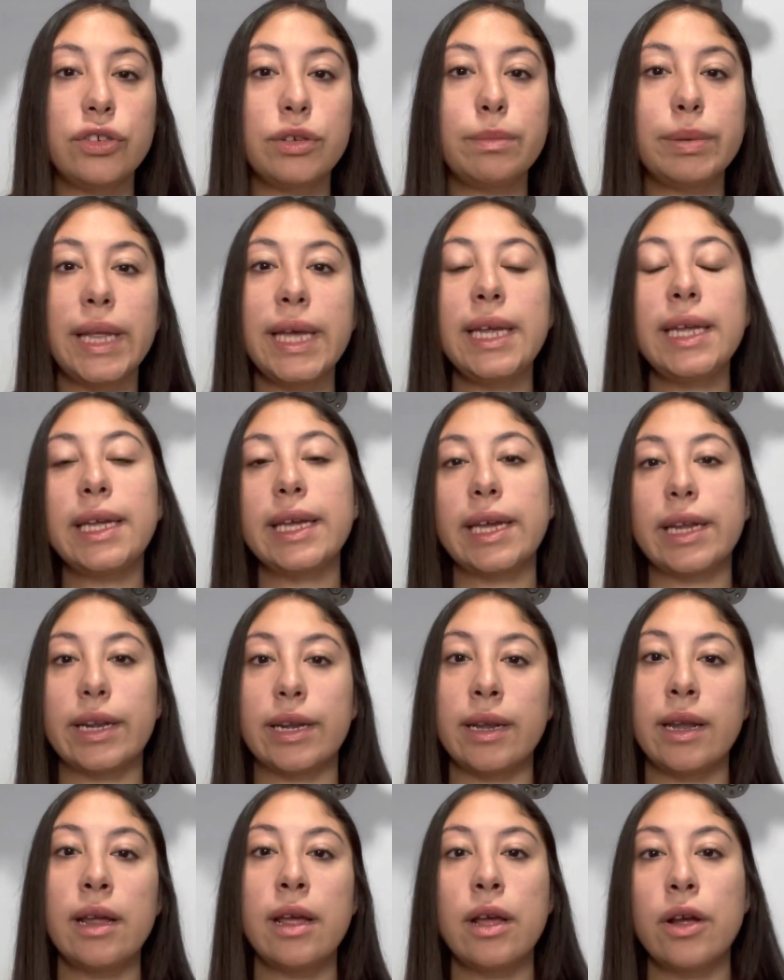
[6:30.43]
blanket
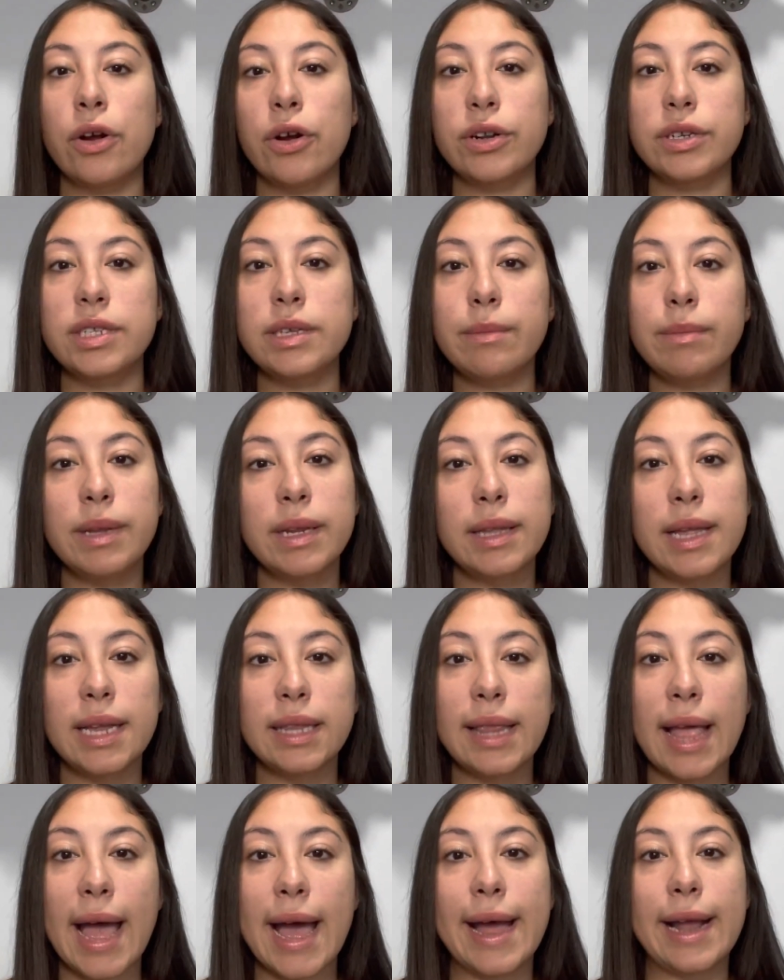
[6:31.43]
or something like
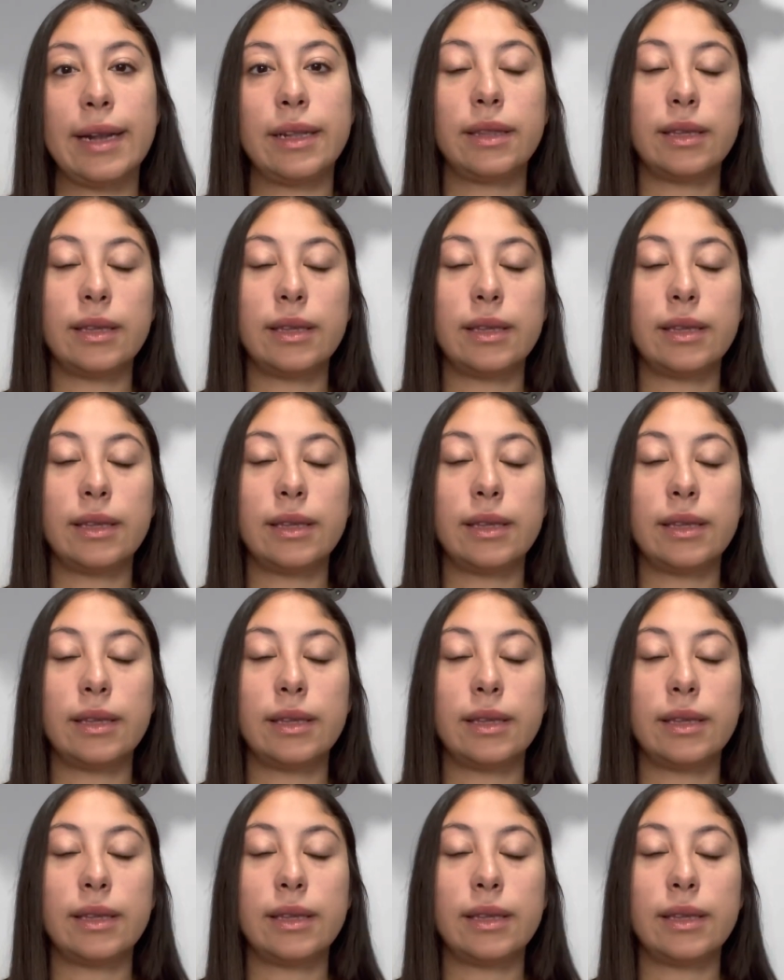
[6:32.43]
that.